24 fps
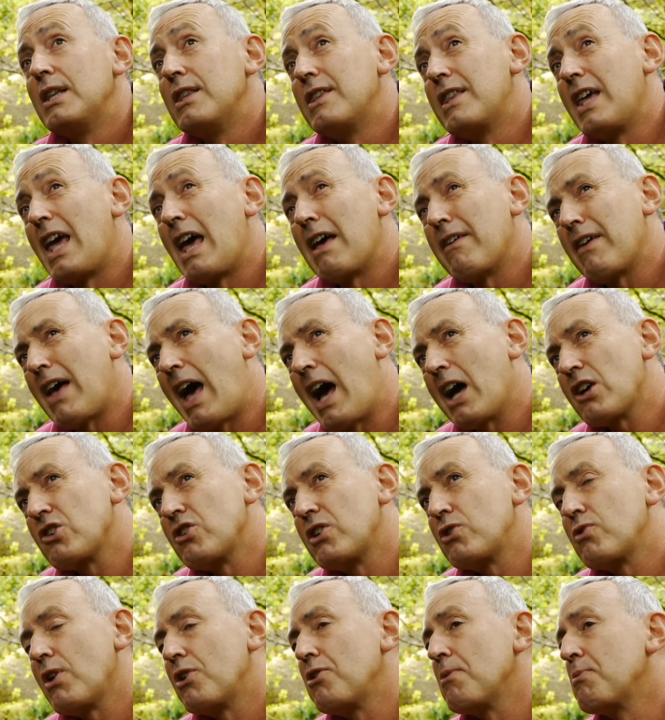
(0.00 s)
They
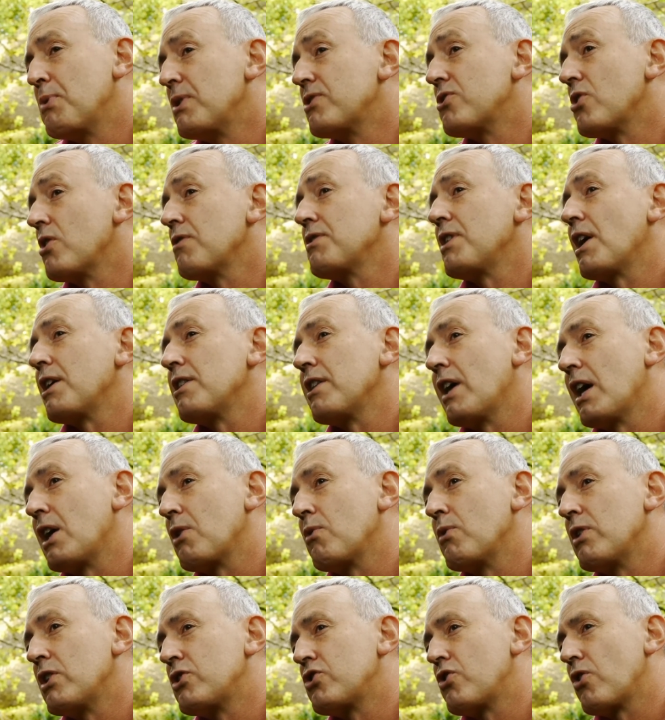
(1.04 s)
actually try to preserve that
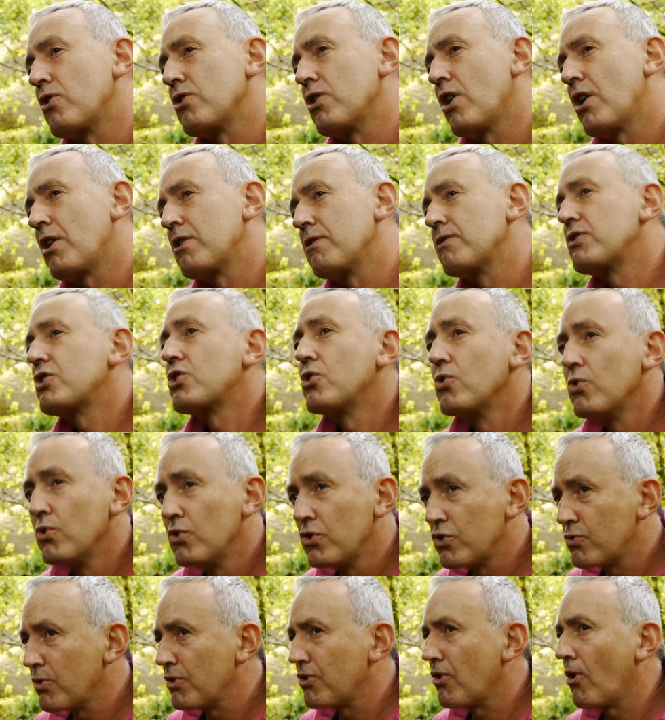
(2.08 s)
language. There are a lot of
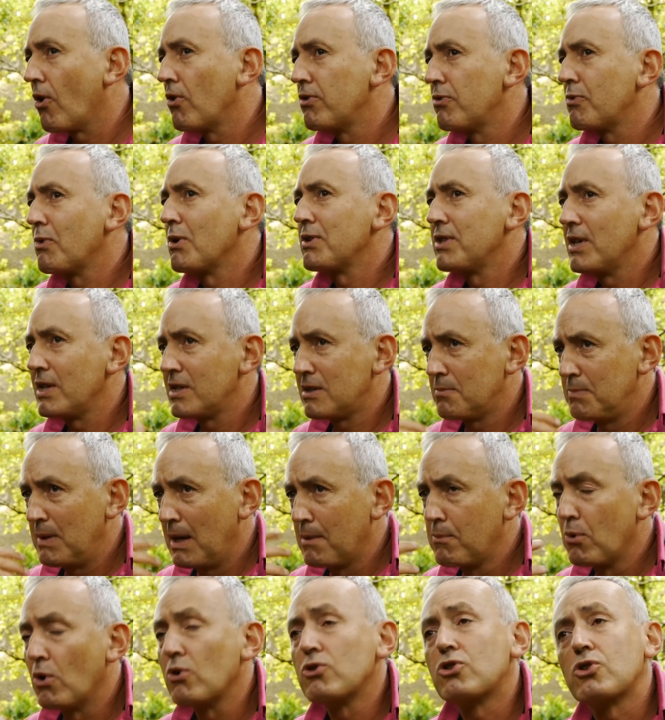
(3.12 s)
schools where, where they
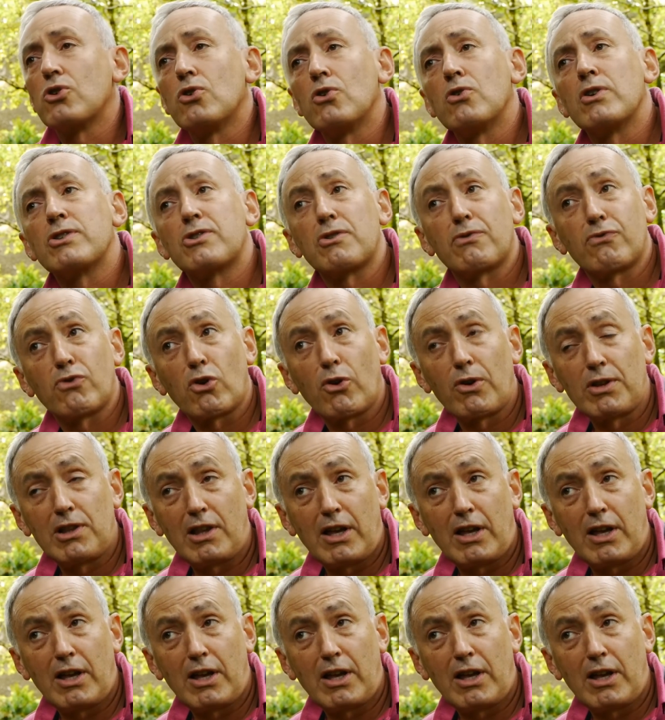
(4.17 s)
speak Breton as a foreign